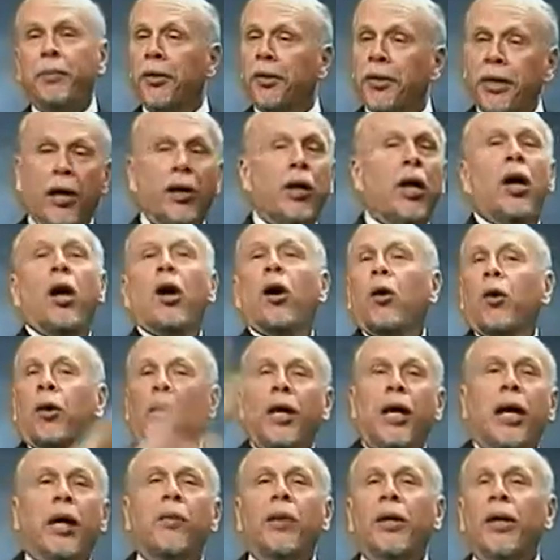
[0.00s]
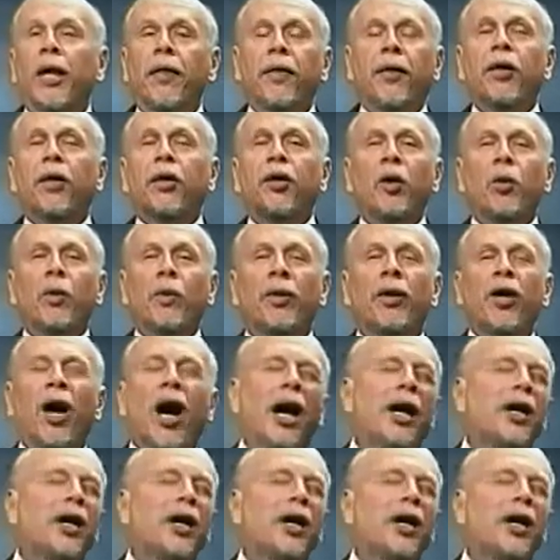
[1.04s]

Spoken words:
say, okay, I want nothing to do with God.